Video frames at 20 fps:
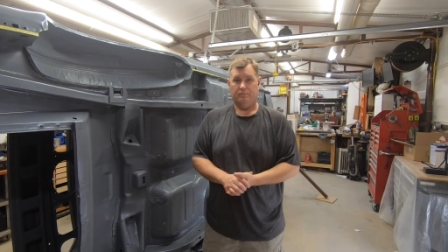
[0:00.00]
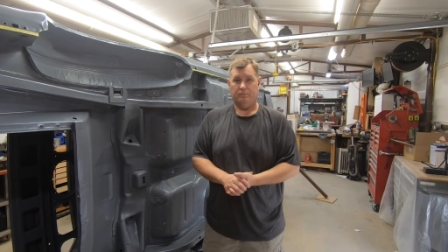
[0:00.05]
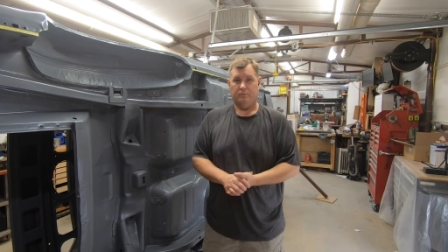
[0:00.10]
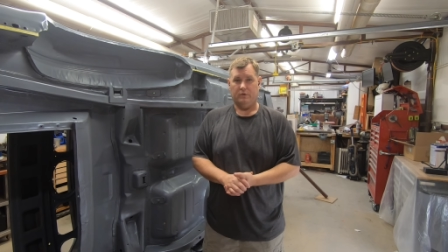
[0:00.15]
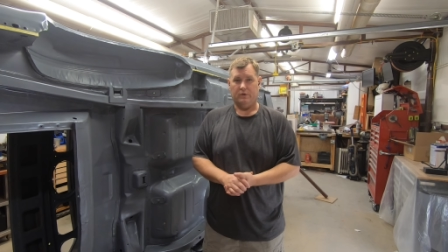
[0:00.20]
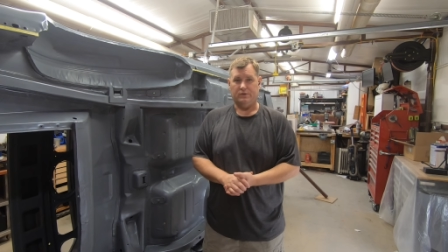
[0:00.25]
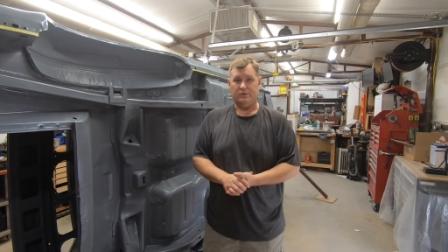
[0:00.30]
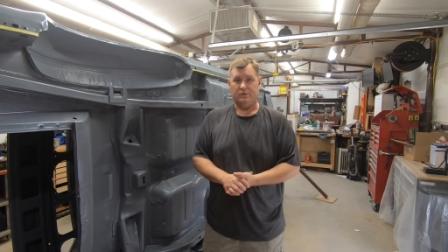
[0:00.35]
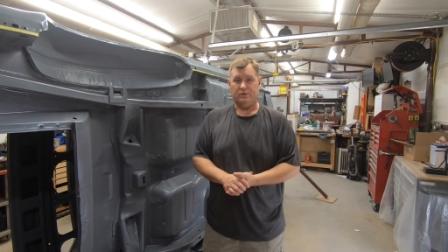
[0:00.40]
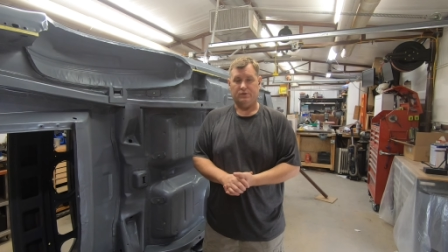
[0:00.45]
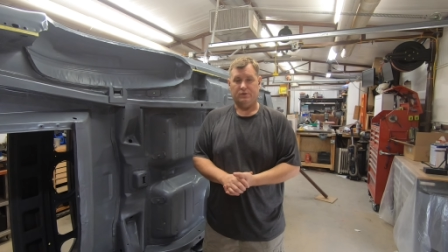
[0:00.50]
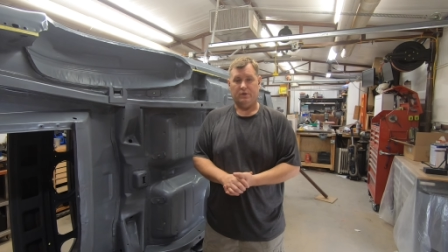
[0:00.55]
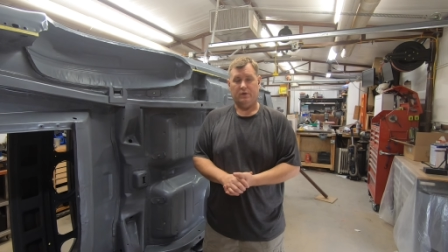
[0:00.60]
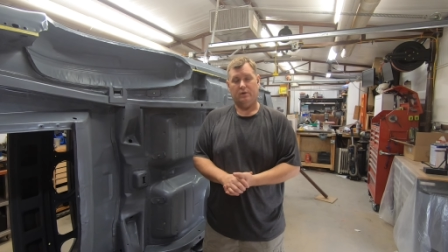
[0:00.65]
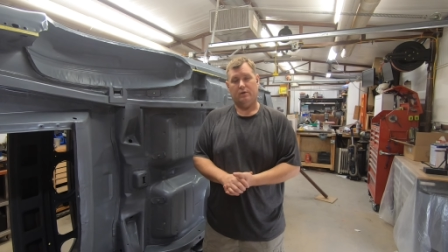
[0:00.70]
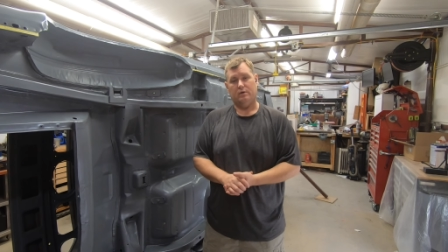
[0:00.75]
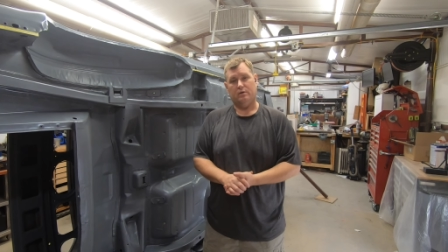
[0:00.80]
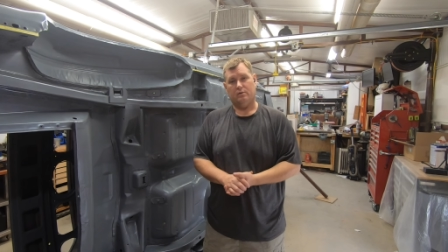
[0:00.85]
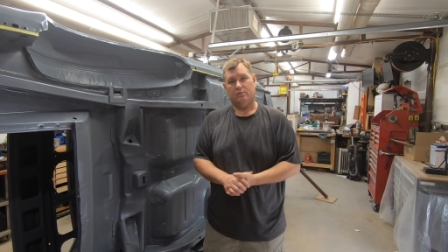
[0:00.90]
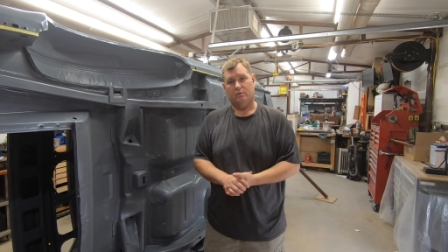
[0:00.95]
this is
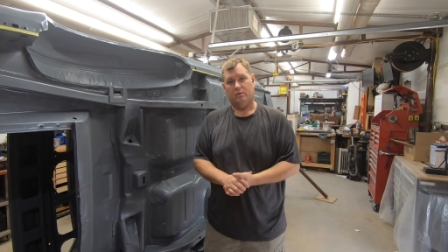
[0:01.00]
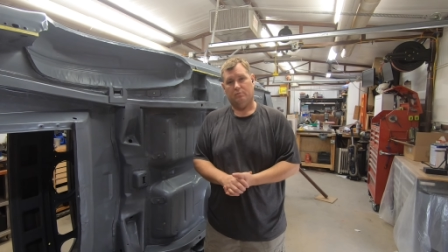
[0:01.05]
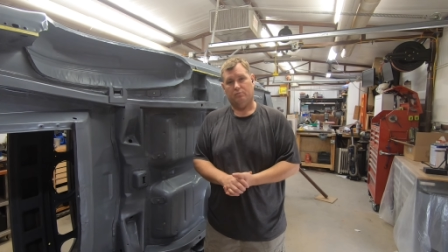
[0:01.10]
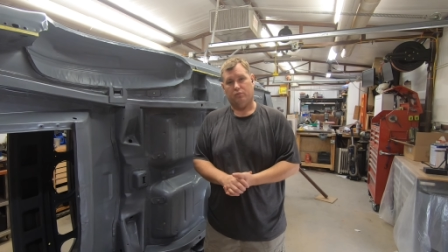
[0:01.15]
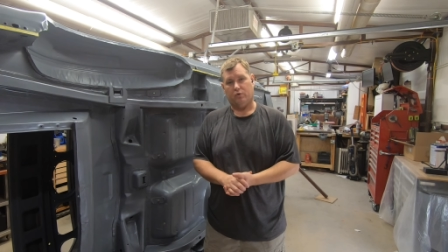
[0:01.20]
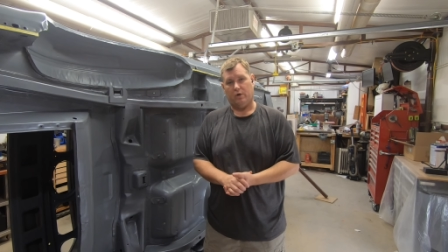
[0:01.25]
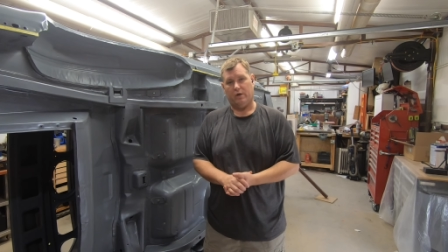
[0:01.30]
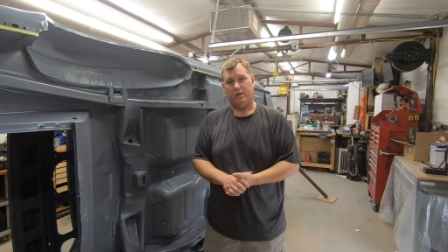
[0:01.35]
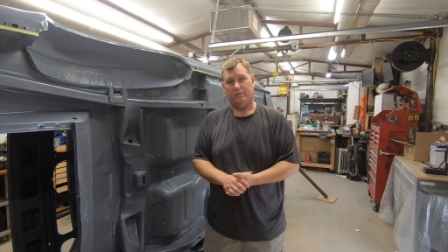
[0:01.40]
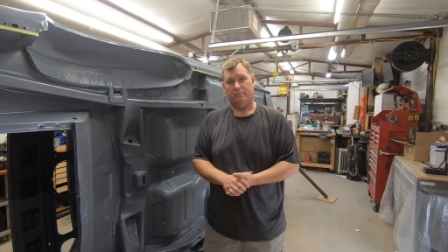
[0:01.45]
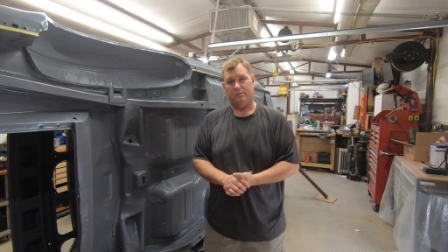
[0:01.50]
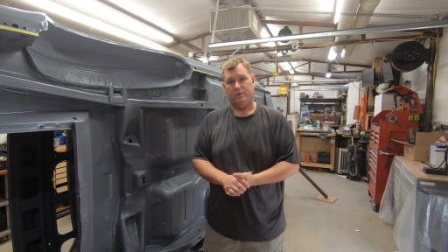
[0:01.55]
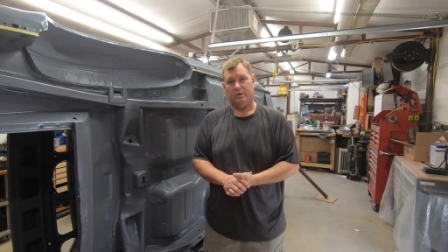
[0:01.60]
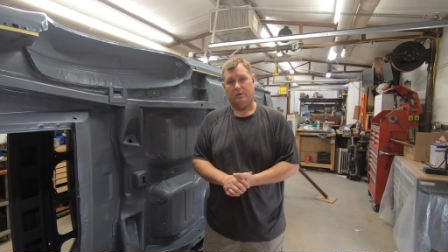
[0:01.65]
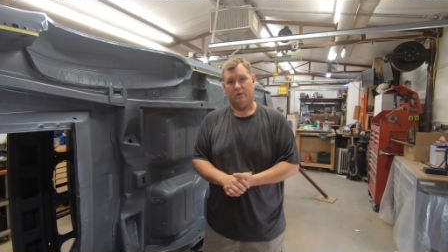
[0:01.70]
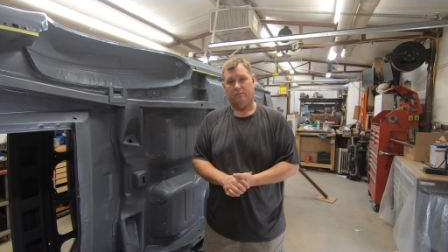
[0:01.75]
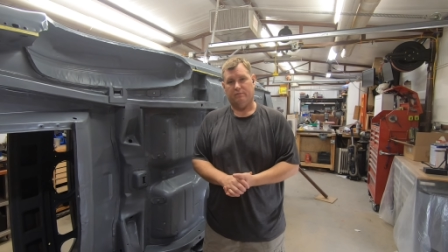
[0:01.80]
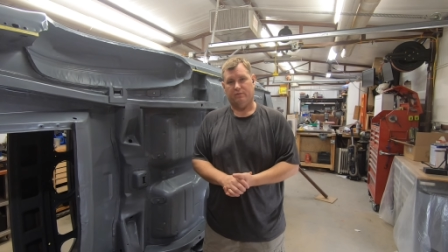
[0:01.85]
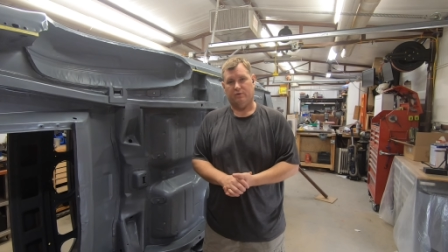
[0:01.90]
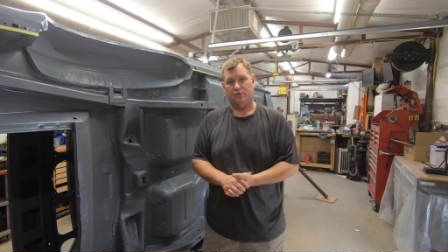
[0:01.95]
the primed
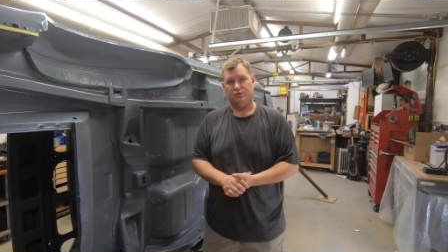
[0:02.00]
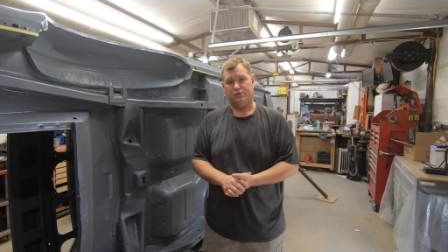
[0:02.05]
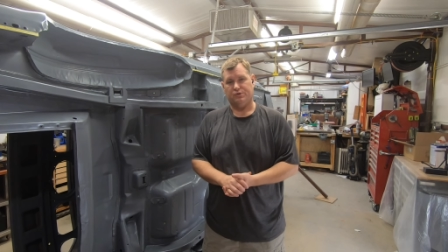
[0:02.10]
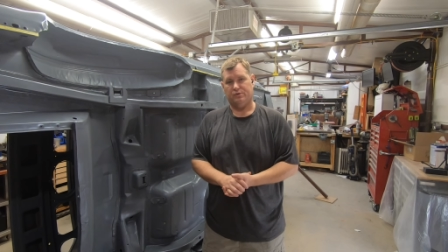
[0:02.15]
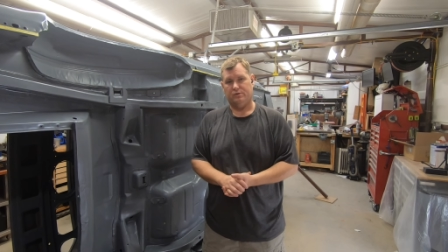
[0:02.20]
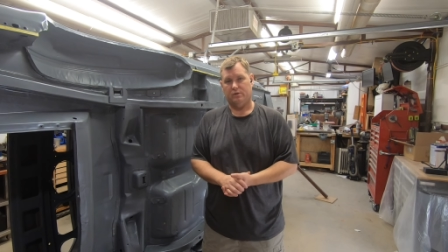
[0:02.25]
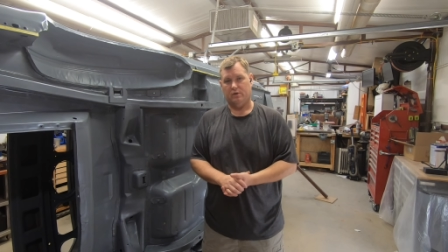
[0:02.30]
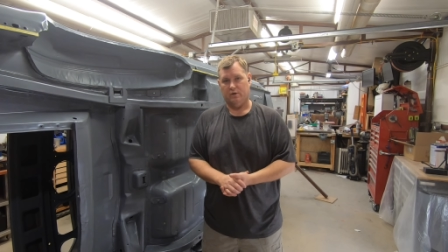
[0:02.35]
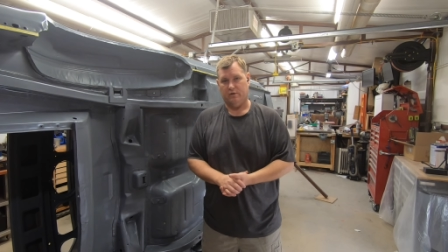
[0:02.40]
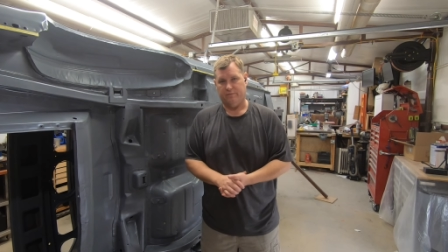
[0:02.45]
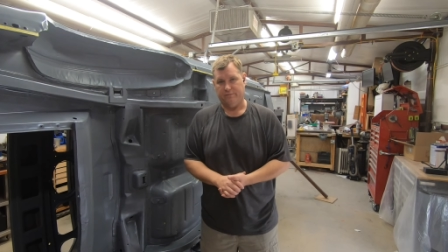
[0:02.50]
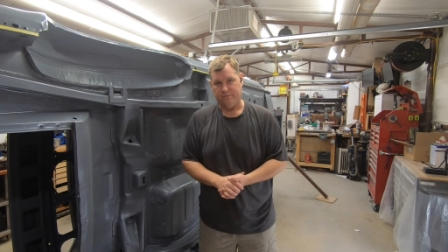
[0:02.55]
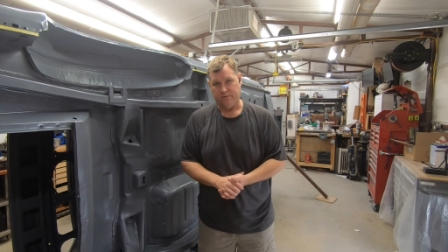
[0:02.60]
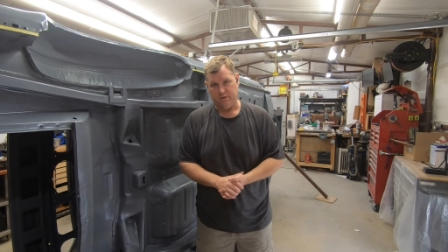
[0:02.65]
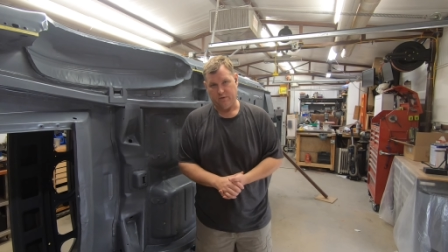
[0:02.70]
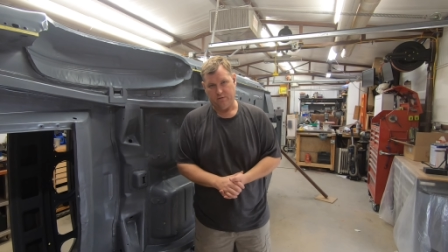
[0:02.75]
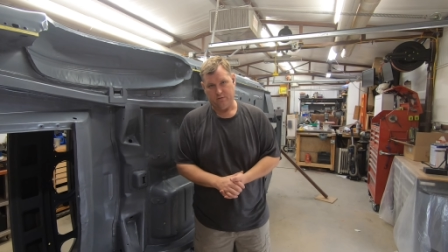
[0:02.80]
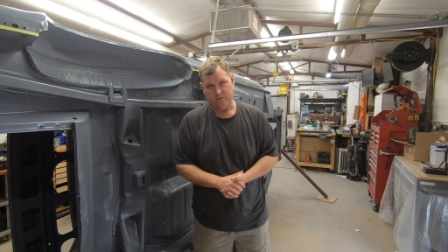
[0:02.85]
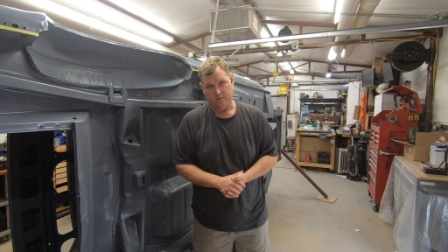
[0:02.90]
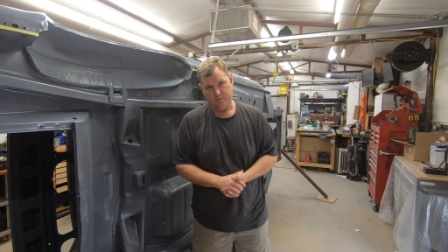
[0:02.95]
version of
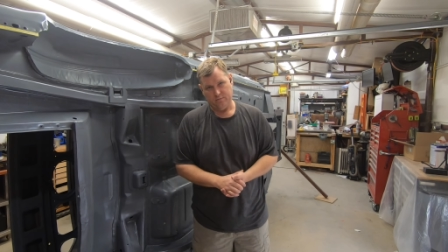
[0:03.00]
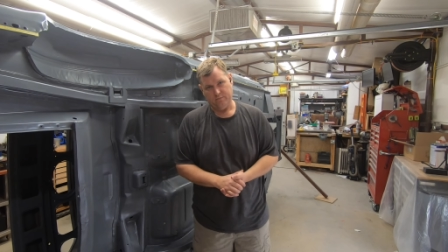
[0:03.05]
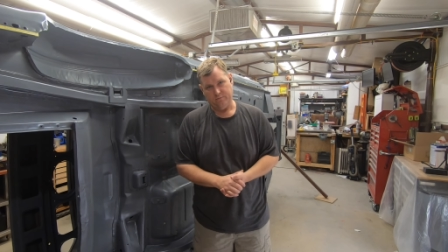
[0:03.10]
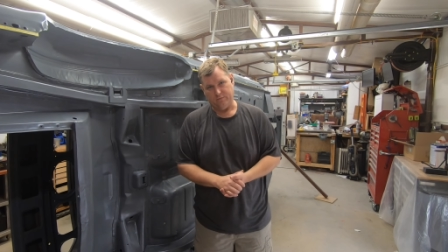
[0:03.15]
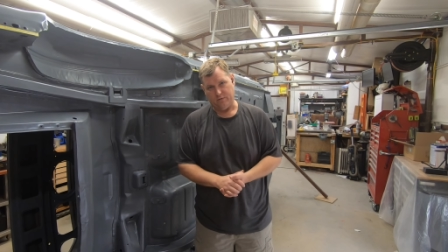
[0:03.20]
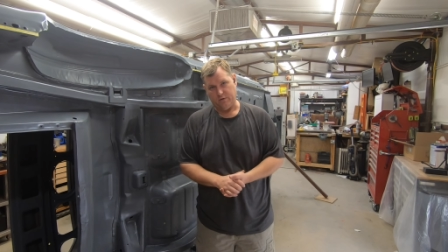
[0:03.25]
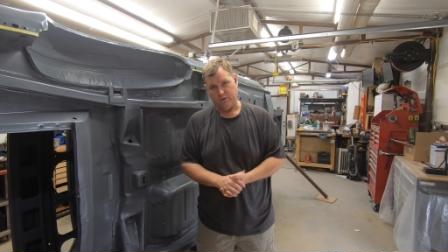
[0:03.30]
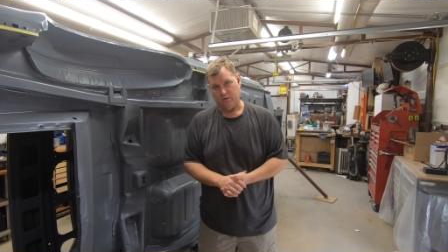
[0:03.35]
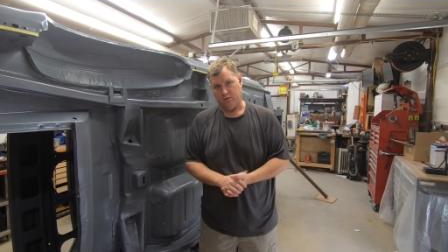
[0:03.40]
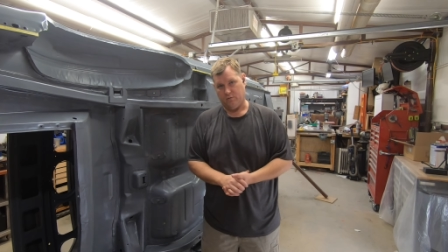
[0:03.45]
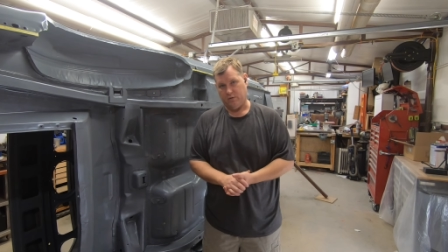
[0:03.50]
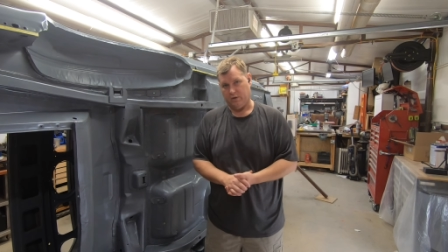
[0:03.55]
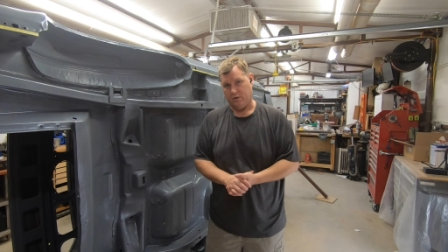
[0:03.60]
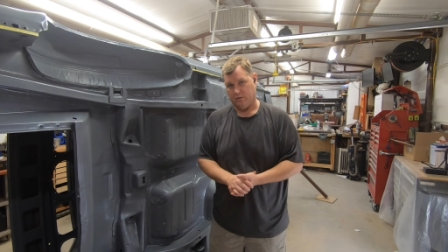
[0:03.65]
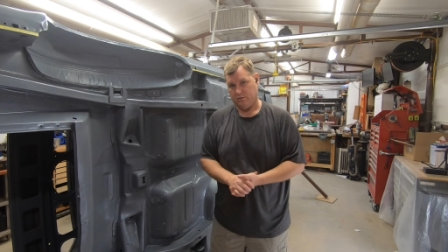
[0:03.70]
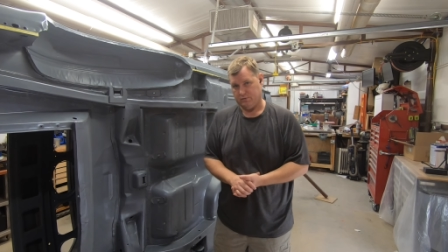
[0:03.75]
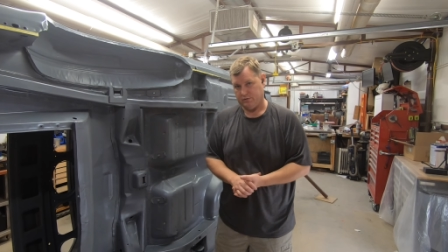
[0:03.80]
the video now.